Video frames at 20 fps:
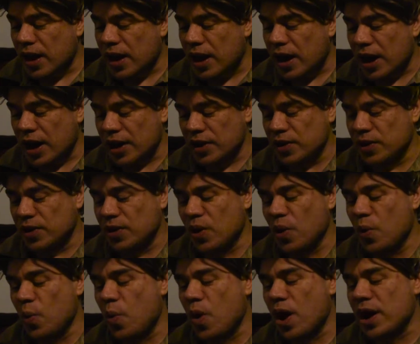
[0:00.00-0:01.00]
I don't know
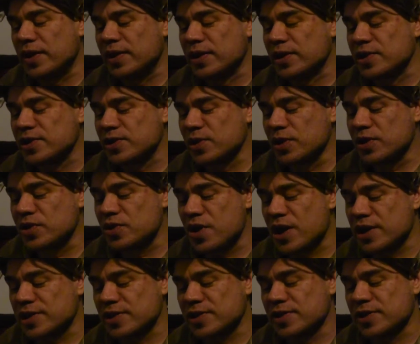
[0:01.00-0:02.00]
why they're so
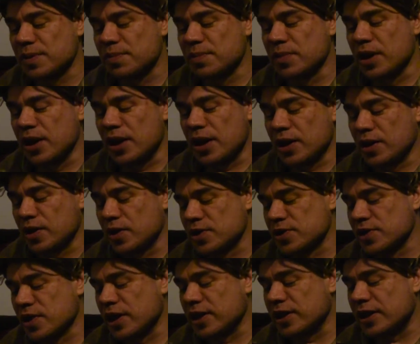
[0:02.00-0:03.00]
interested, some girls
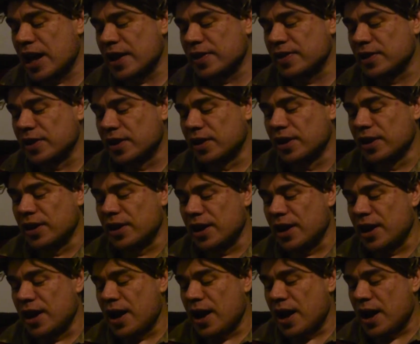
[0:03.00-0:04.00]
like that here.
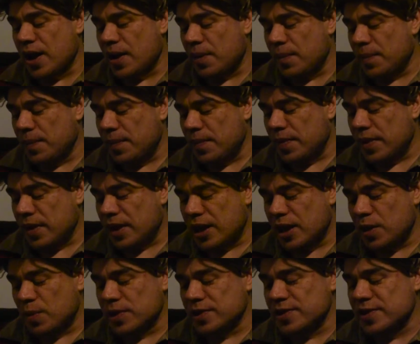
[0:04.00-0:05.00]

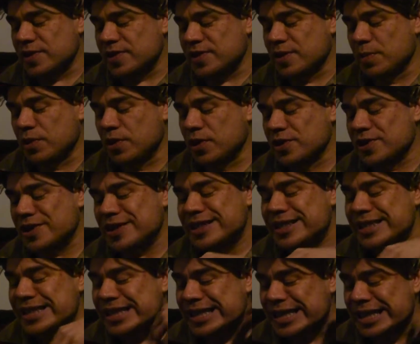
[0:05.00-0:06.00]
Anyways, some girls
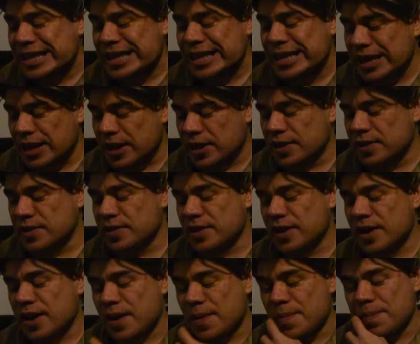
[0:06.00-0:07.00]
see it,
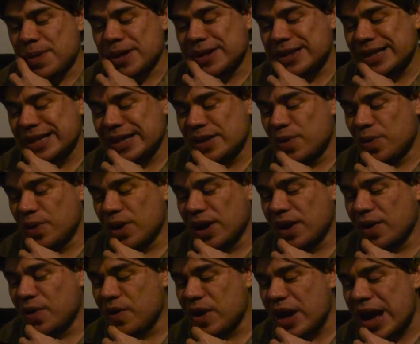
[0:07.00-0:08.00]
but they don't really
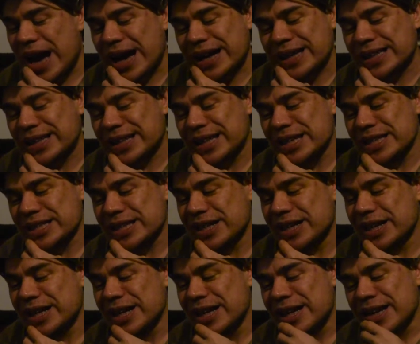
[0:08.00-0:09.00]
react to it. And
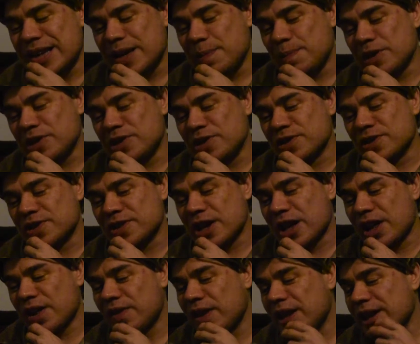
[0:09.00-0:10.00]
imagine
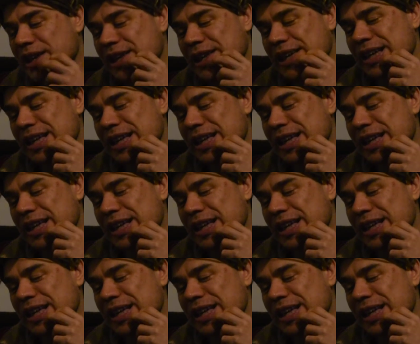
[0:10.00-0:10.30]
yourself like,